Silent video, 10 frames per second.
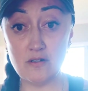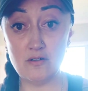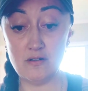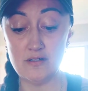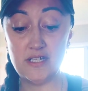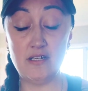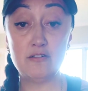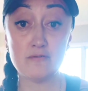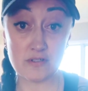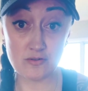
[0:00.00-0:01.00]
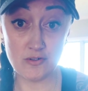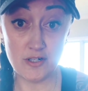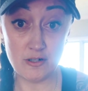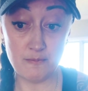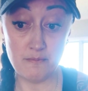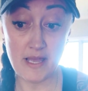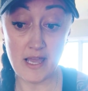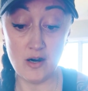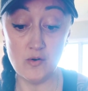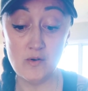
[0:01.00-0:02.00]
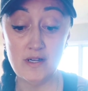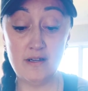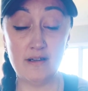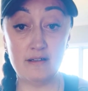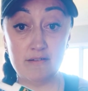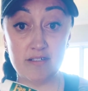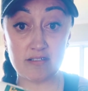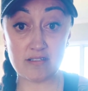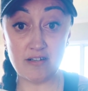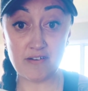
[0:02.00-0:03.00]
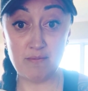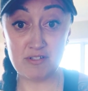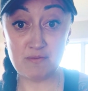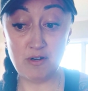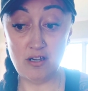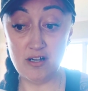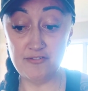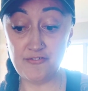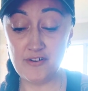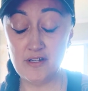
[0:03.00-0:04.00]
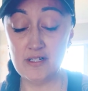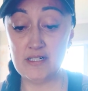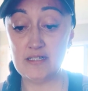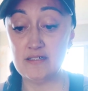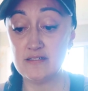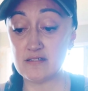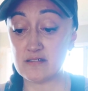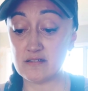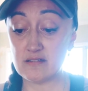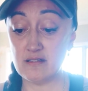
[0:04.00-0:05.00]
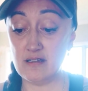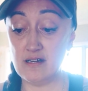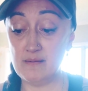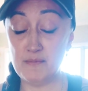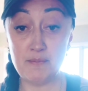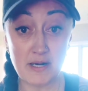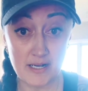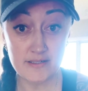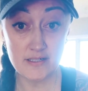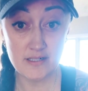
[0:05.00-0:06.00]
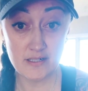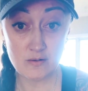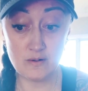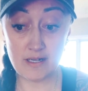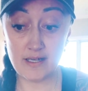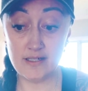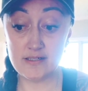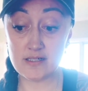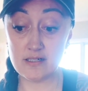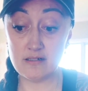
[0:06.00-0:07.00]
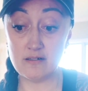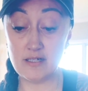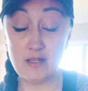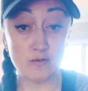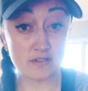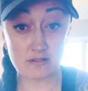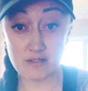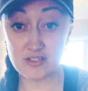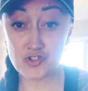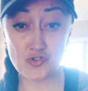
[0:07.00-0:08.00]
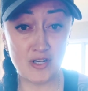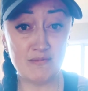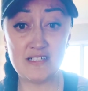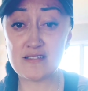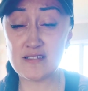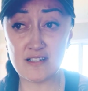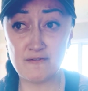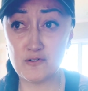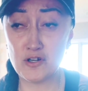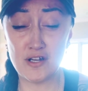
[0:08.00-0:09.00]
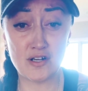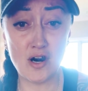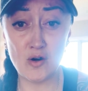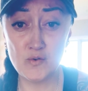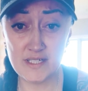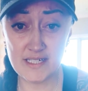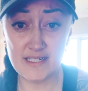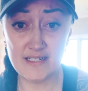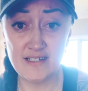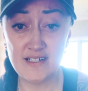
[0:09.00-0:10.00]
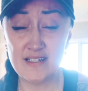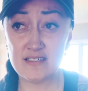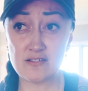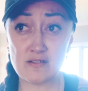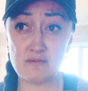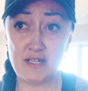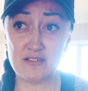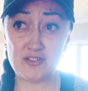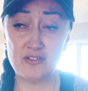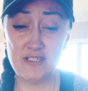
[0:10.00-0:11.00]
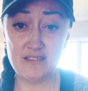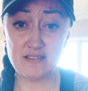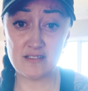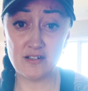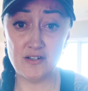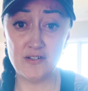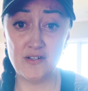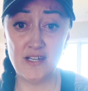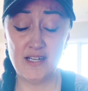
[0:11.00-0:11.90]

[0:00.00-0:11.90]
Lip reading: I'll tell you a little story of how this stuff came into my life. Is my partner he was extremely sick for like a whole year. This was about 2 years ago.